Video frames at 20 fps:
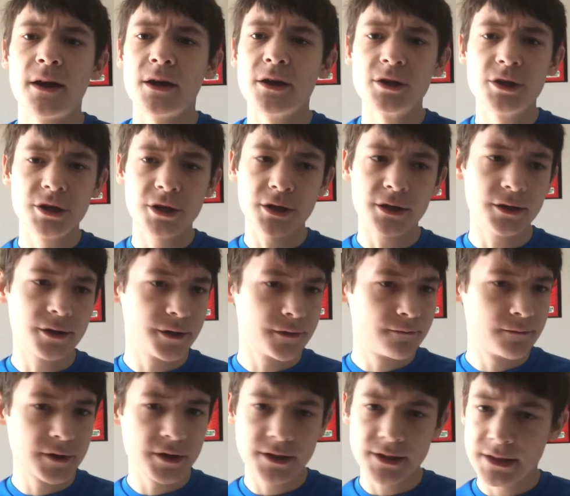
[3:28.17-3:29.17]
She
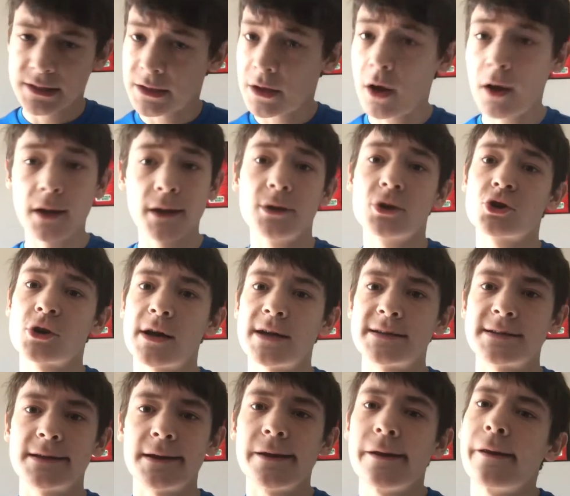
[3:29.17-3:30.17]
is not
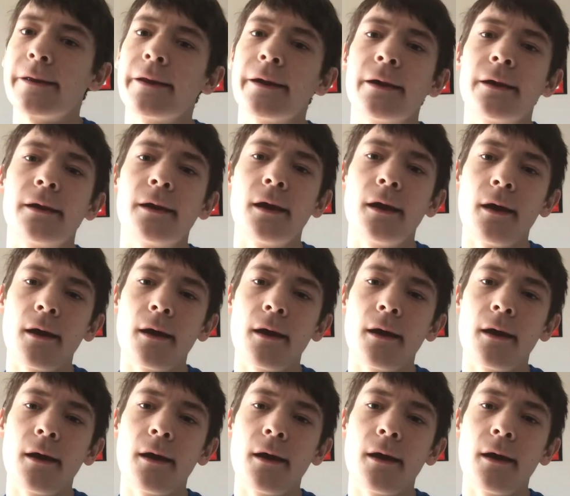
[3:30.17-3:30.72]
interested in it,